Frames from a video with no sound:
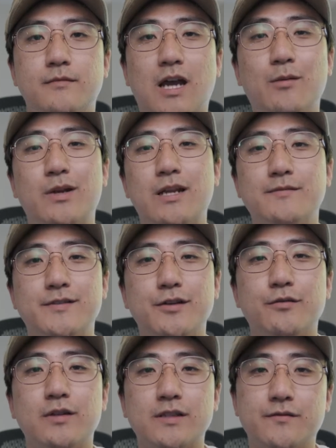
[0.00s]
Hi, my name is
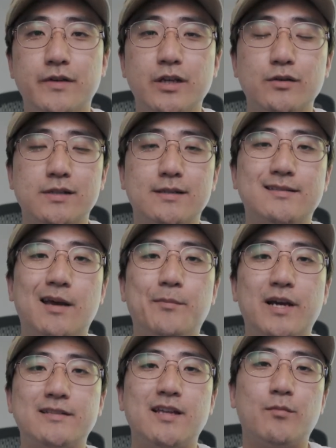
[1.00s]
June. This video is a
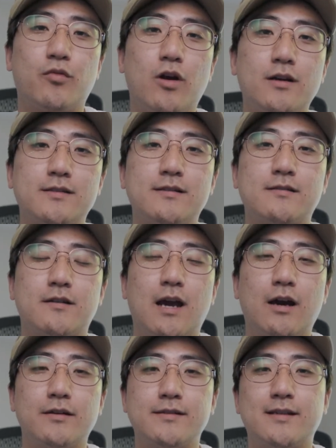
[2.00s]
step-by-step process on
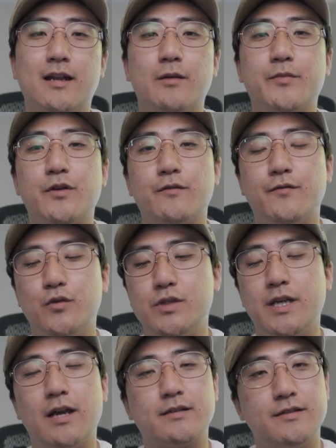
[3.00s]
how to set up your
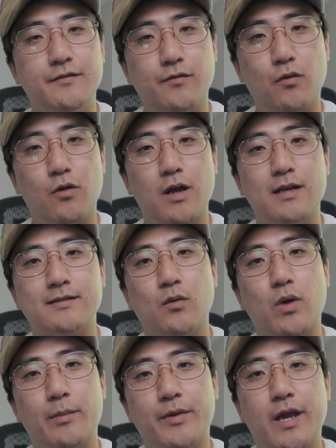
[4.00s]
Fuji X-T4 as
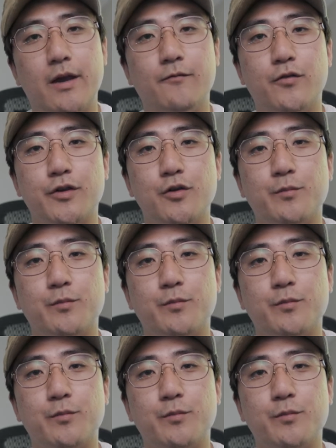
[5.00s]
a webcam for your